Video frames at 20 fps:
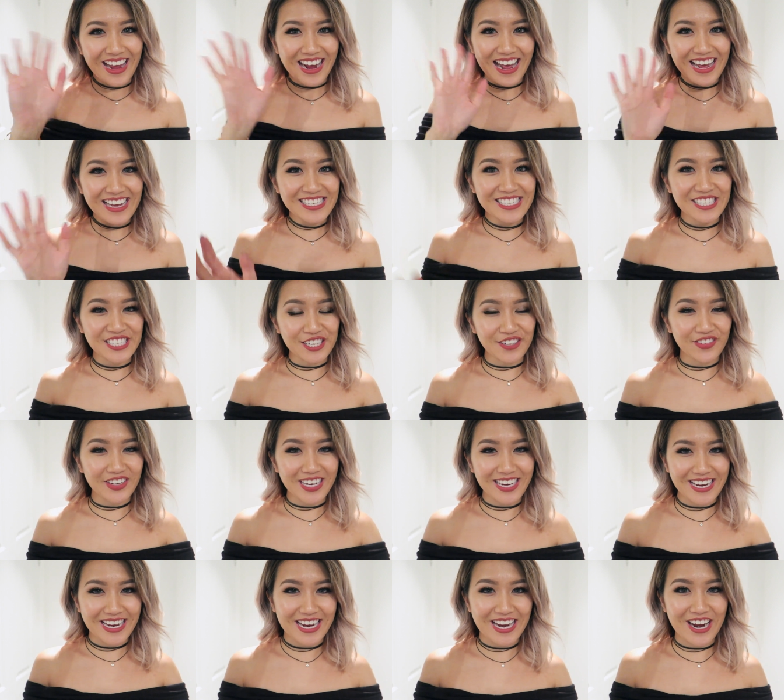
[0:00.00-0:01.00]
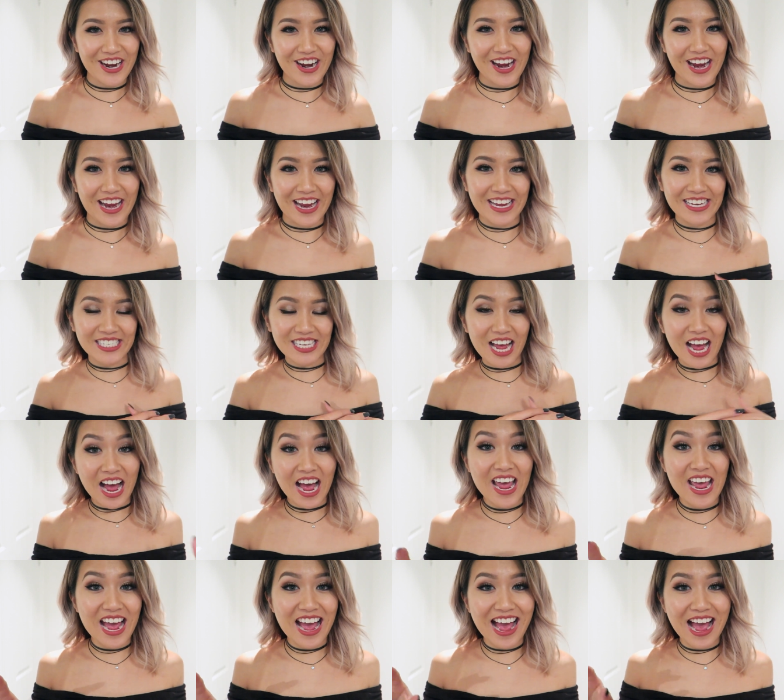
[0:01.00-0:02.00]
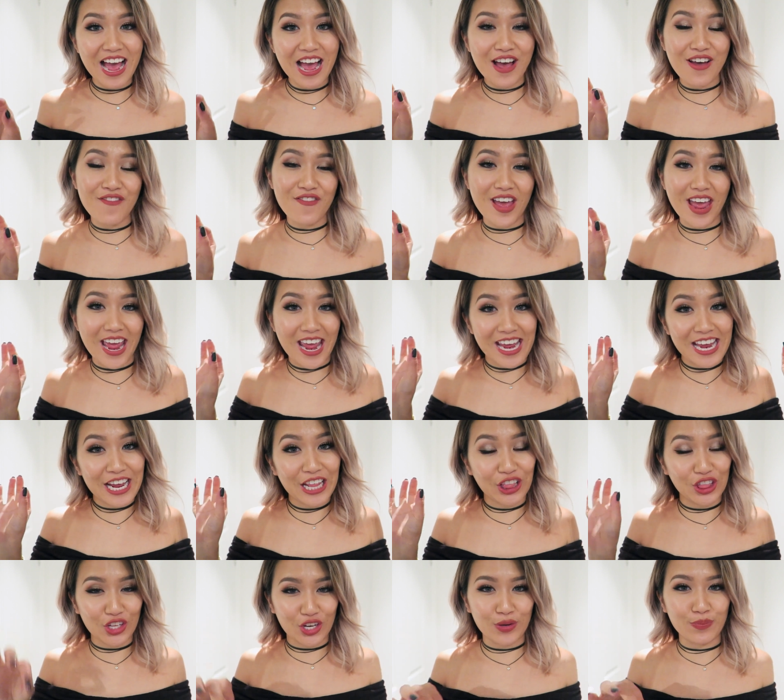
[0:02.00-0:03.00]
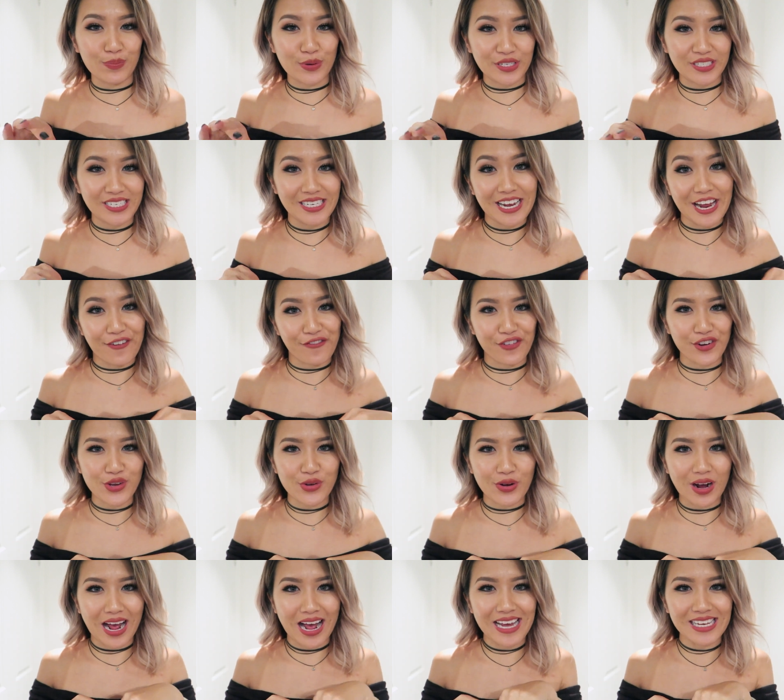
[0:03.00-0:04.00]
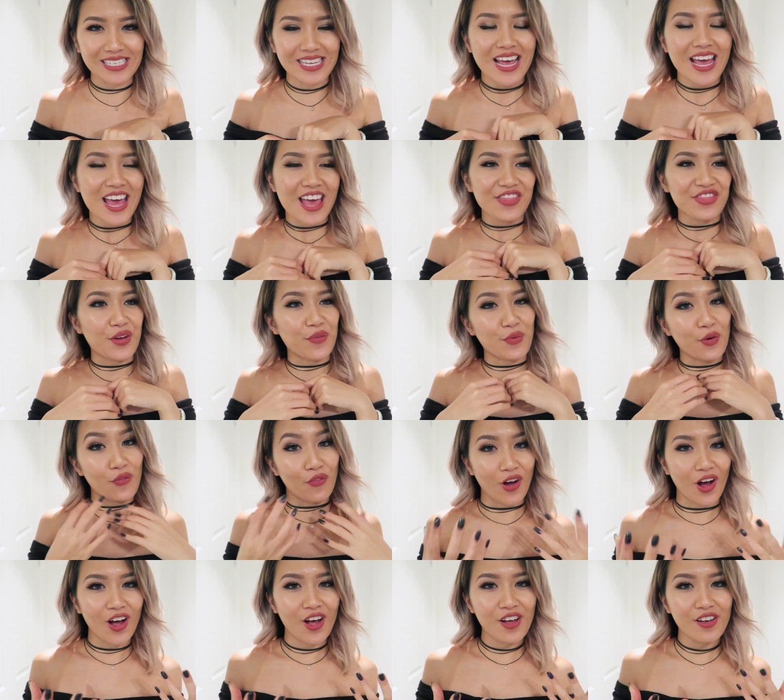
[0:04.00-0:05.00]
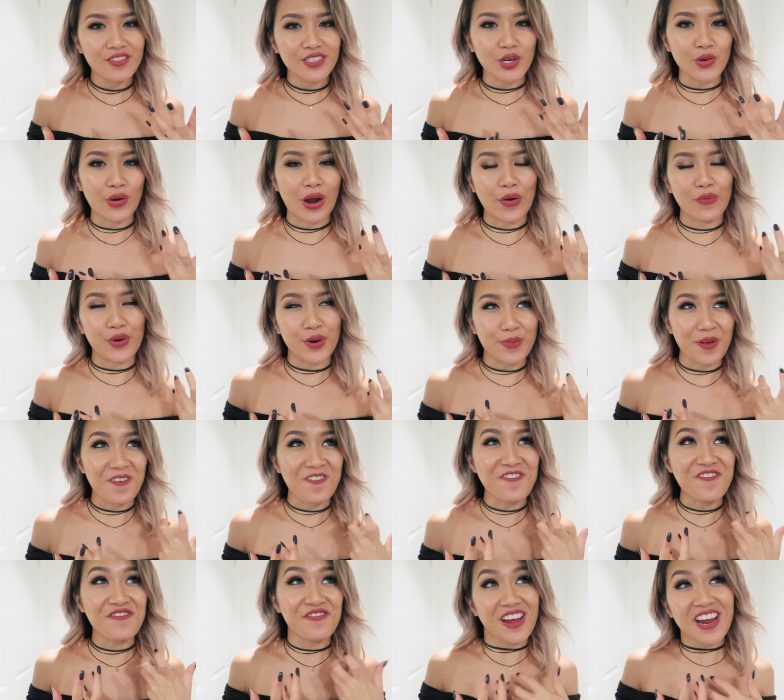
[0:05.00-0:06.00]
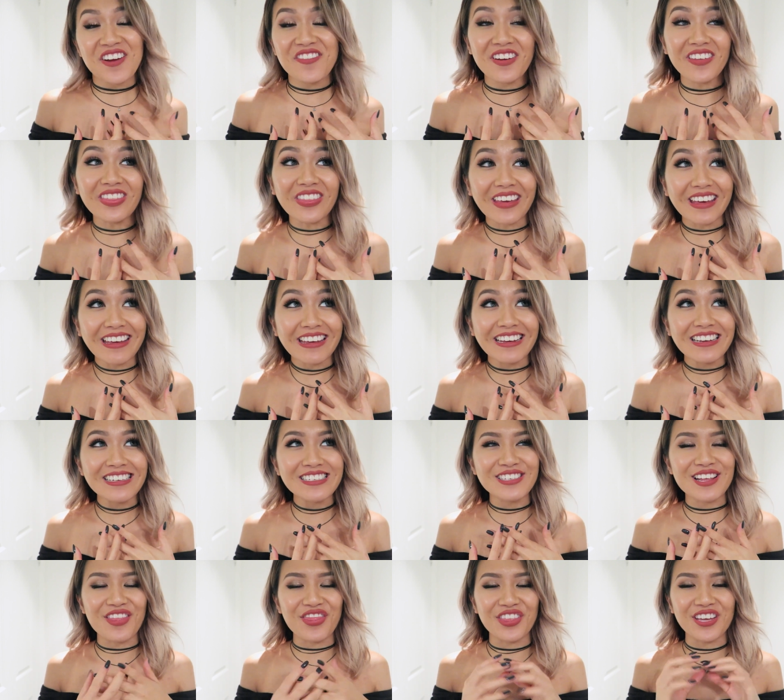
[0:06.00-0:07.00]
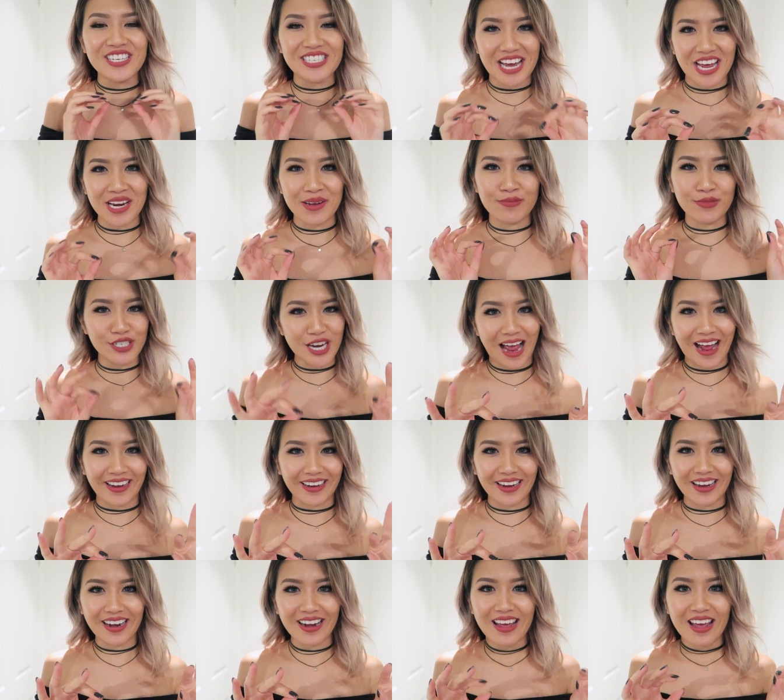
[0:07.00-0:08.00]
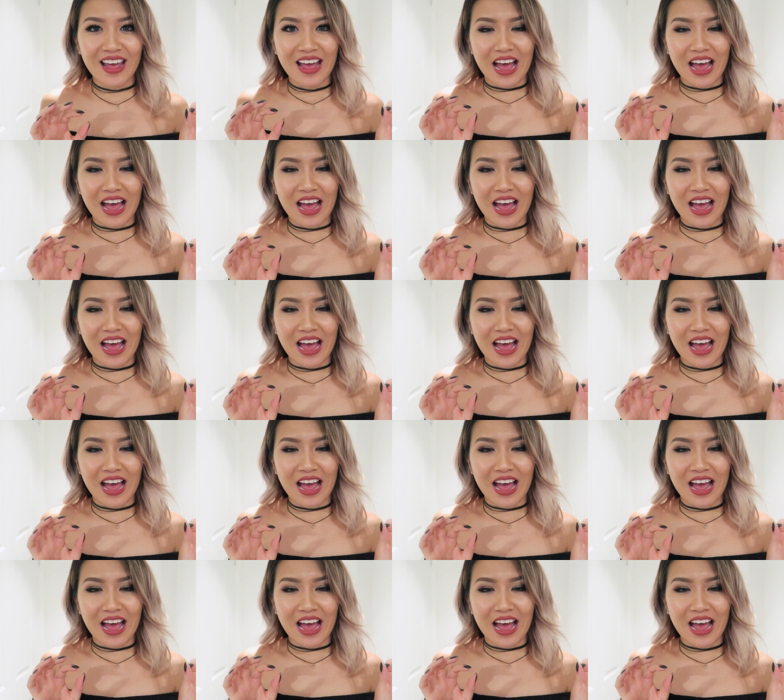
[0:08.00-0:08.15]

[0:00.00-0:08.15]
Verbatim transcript: Hey guys, Sylvia here, and I have a lookbook today for you guys that revolves around one of my favorite things, the denim jacket.